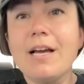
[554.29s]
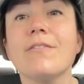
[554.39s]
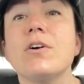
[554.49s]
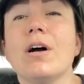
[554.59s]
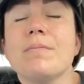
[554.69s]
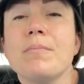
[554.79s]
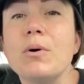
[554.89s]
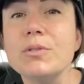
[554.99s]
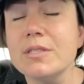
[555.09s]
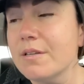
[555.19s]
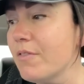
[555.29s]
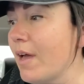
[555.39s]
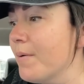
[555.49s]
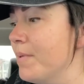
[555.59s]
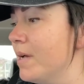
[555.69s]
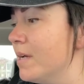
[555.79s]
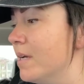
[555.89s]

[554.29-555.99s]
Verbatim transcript: I've gotten most of them.